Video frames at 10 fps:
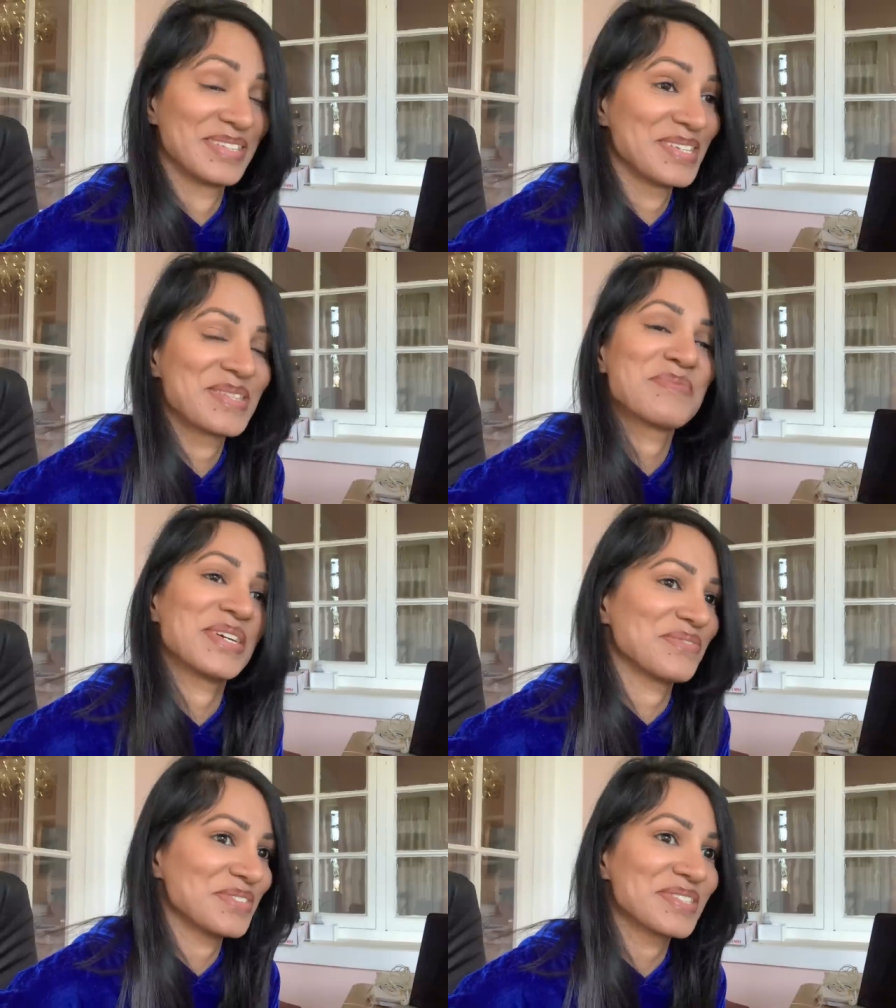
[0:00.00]
This is
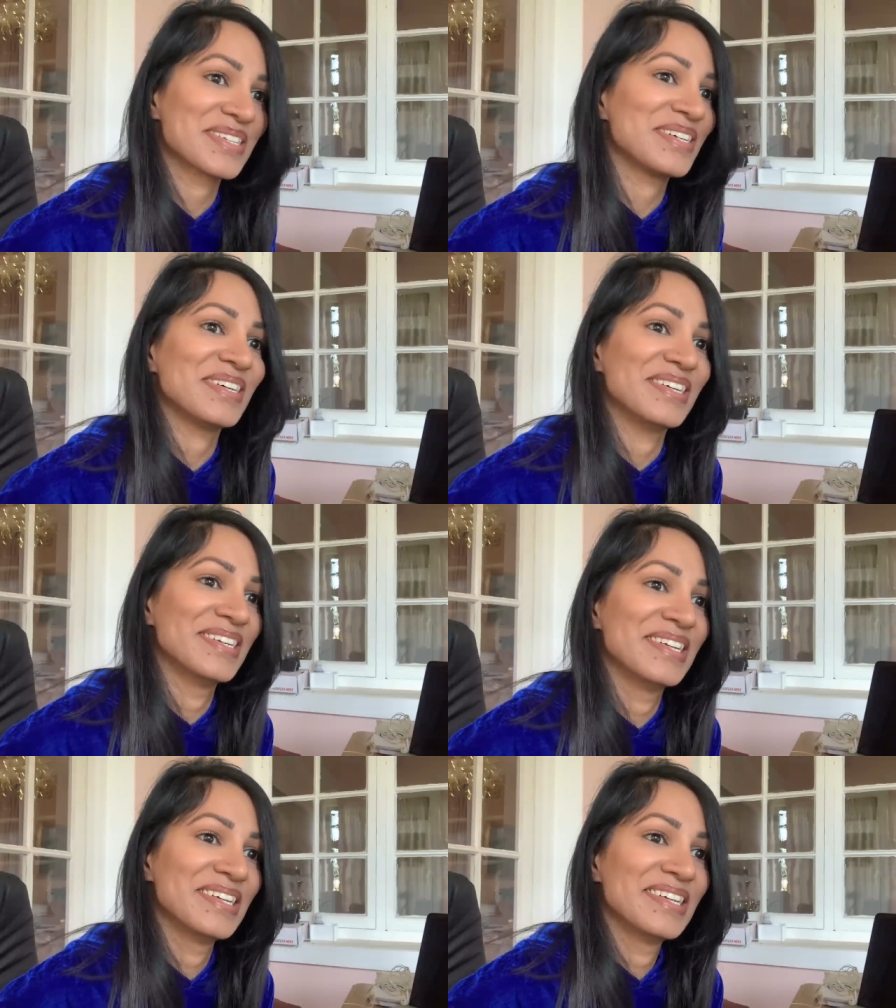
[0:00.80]
my first car
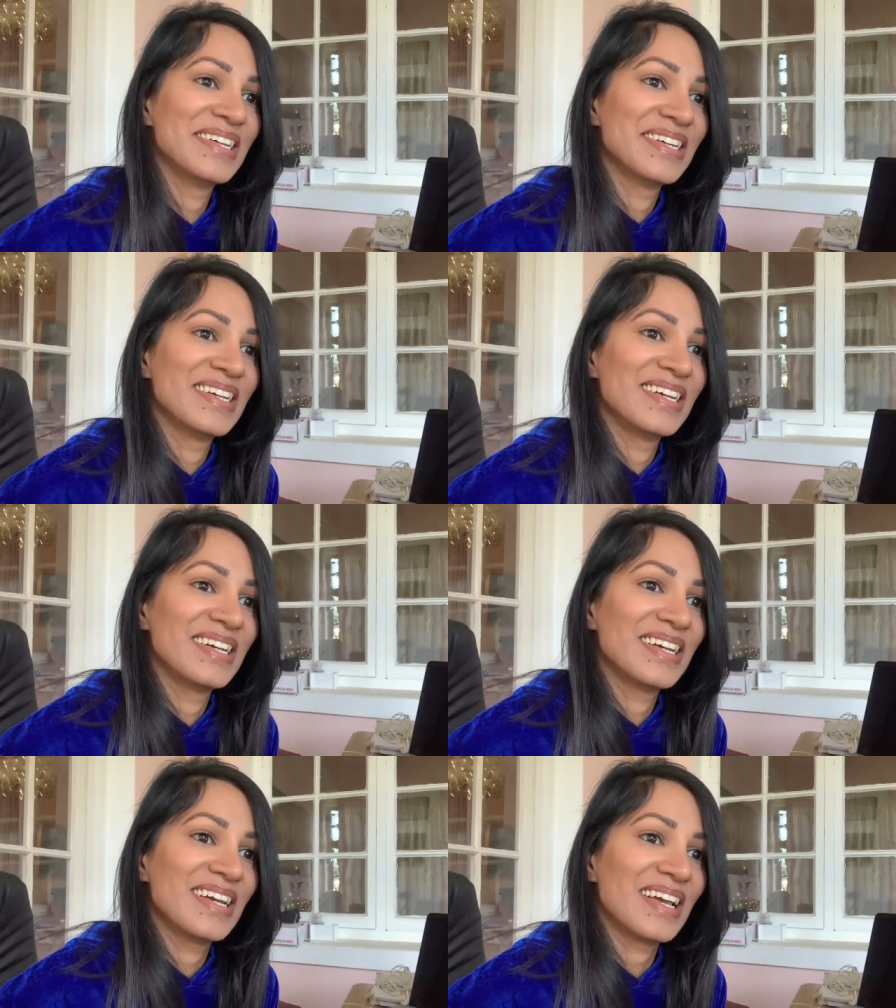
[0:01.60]

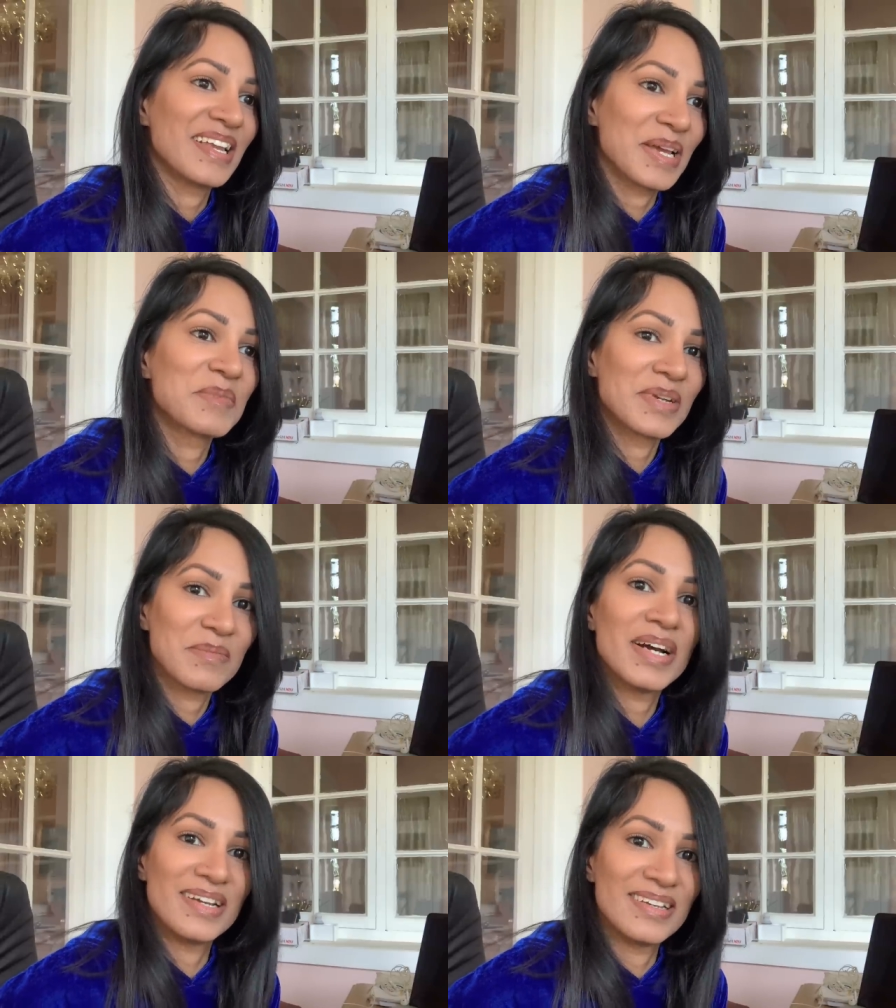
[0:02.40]
and I'm gonna
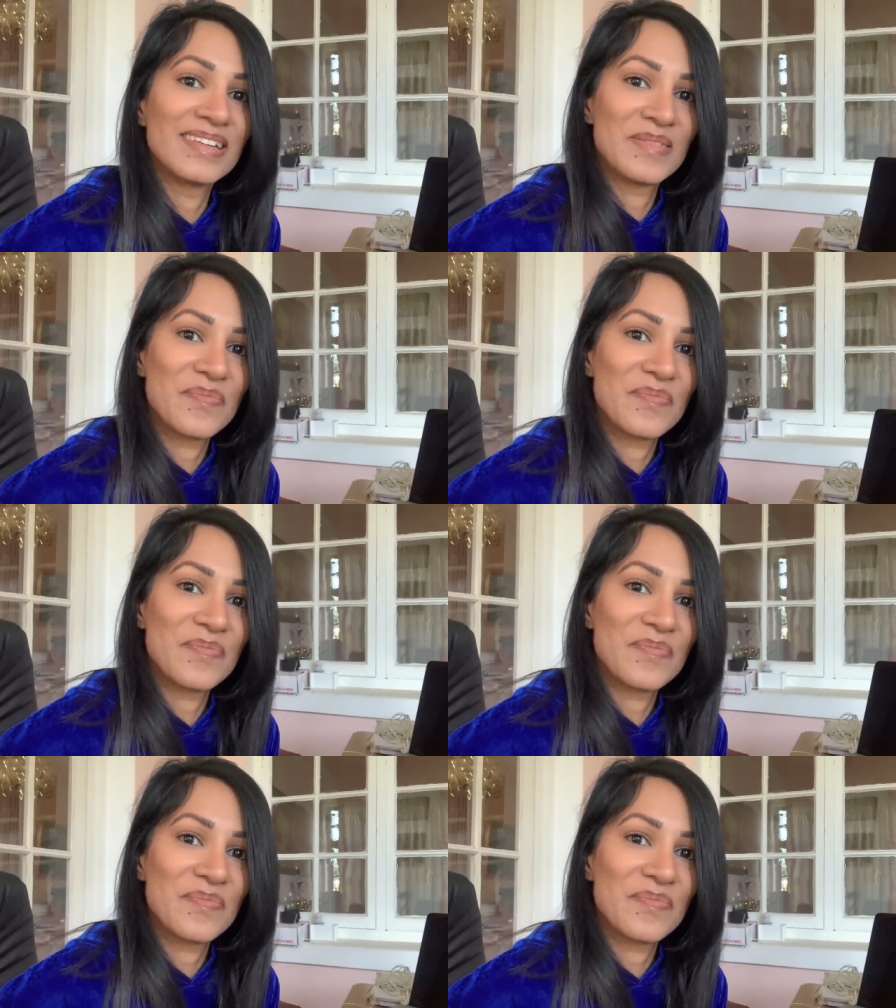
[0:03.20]
buy it.